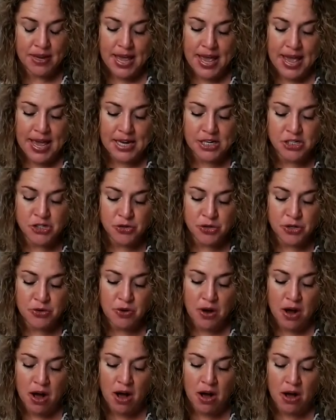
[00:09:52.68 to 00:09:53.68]
Andrew
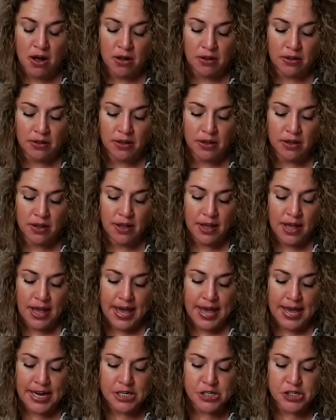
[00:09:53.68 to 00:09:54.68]
Hall,
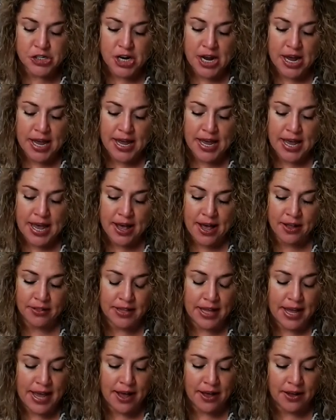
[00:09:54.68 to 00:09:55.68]
H A
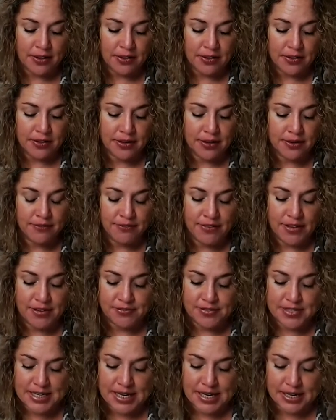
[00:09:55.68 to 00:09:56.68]
L L,
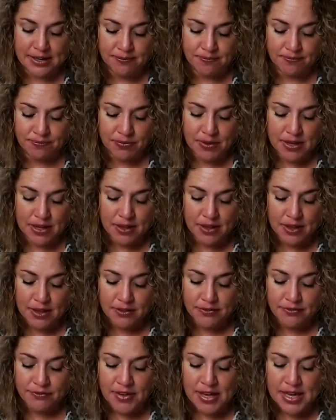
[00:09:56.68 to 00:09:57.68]
50.
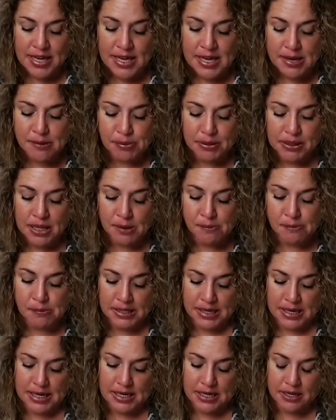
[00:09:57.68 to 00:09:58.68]
Fee
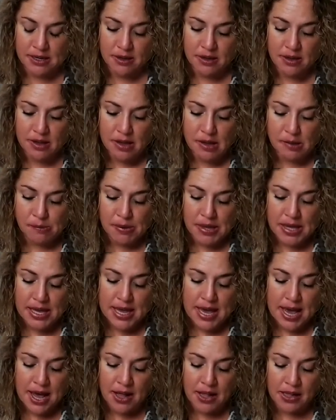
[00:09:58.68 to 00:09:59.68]
Plumley,
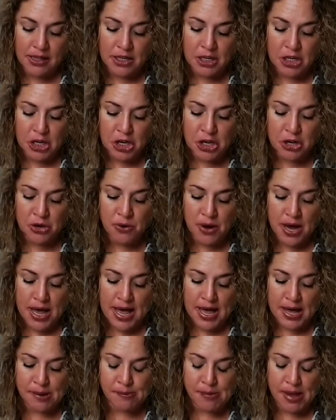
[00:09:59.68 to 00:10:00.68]
P L U
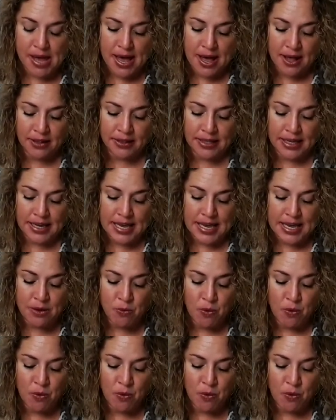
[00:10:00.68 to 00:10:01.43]
M L E